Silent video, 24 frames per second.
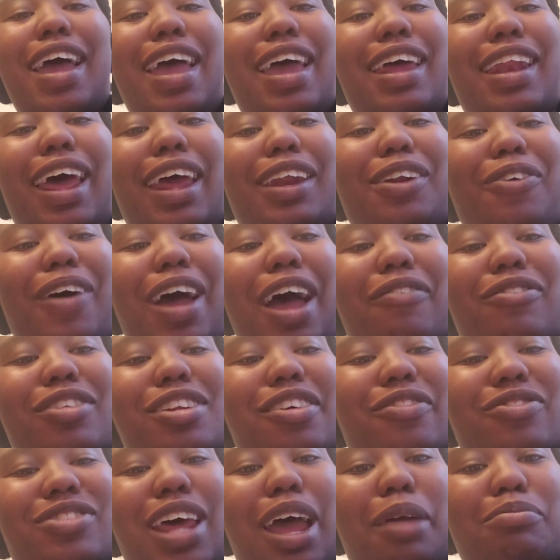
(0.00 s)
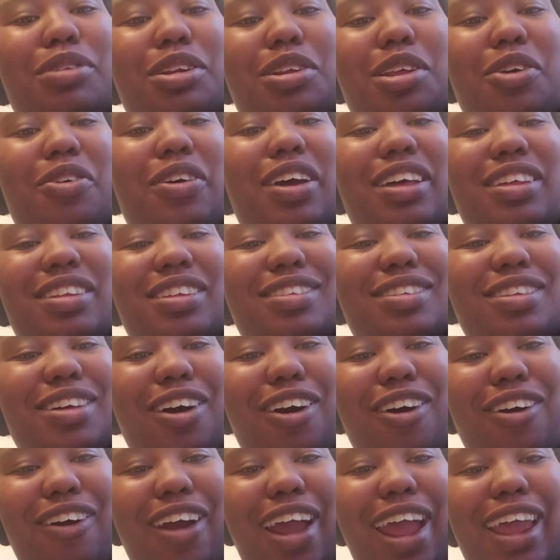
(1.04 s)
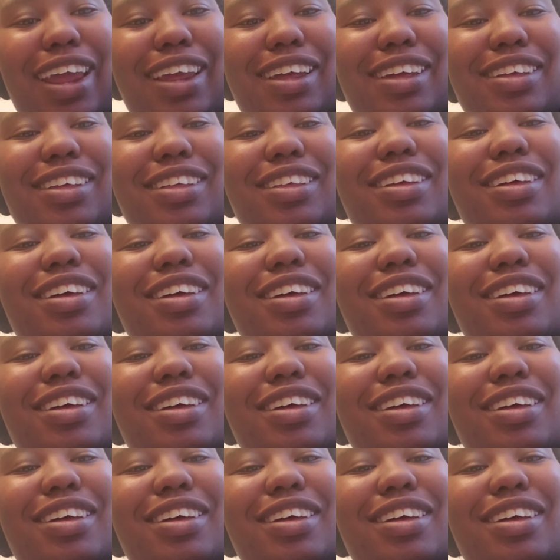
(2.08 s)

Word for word: and I don't have enough time to do it. All right.